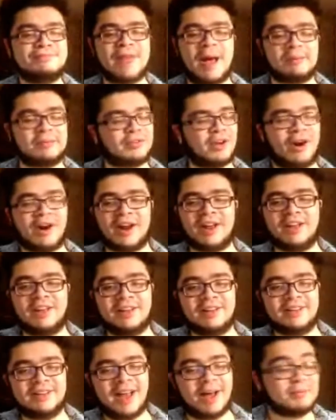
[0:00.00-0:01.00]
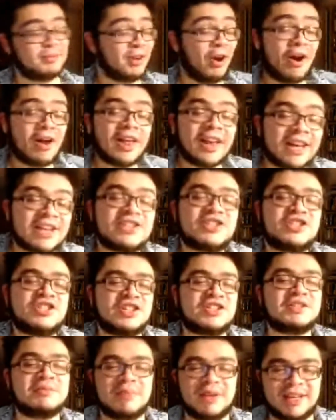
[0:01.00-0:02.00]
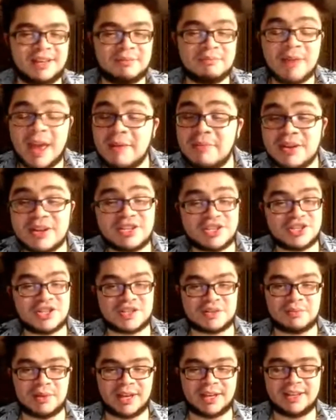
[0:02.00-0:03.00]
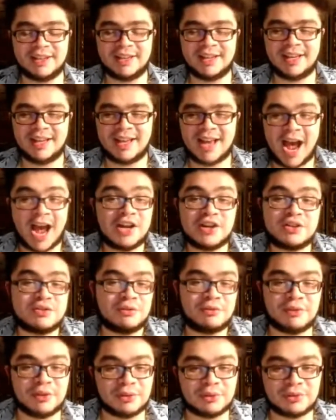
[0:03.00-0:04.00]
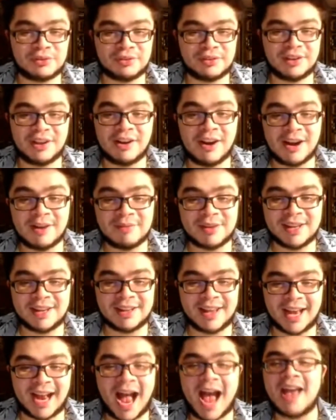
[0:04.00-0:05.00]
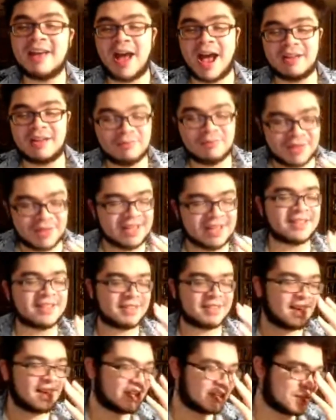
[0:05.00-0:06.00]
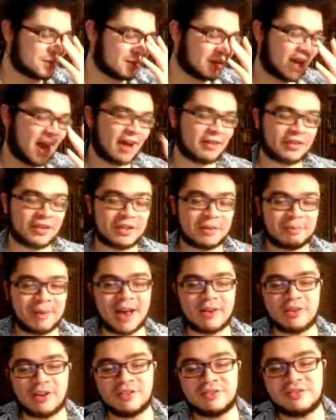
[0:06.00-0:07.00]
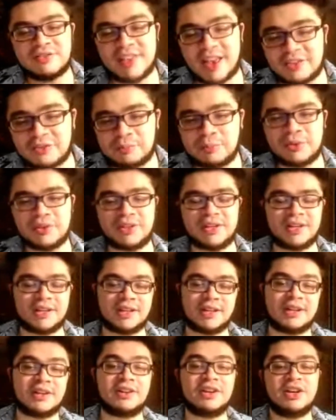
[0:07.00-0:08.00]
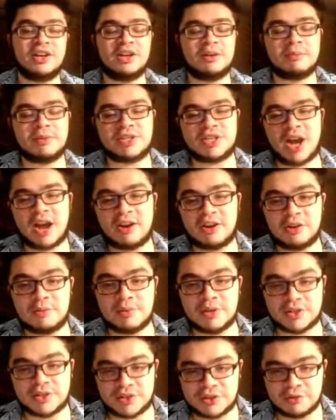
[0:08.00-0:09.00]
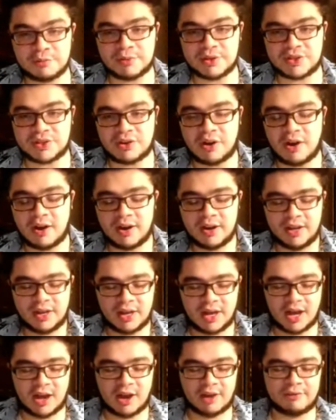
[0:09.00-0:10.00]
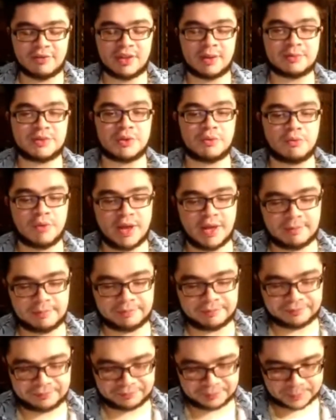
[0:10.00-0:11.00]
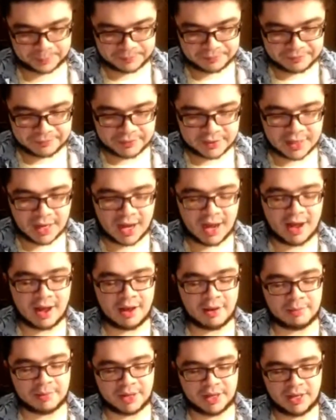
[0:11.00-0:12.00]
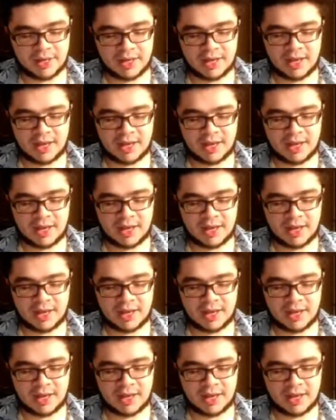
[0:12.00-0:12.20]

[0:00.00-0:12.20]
I'm sorry. Like, it's just me. Maybe it's just me. I just refuse. You know what I mean? Like, I need to take into account that the Padres desperately needed Machado to be a superstar for them to win. And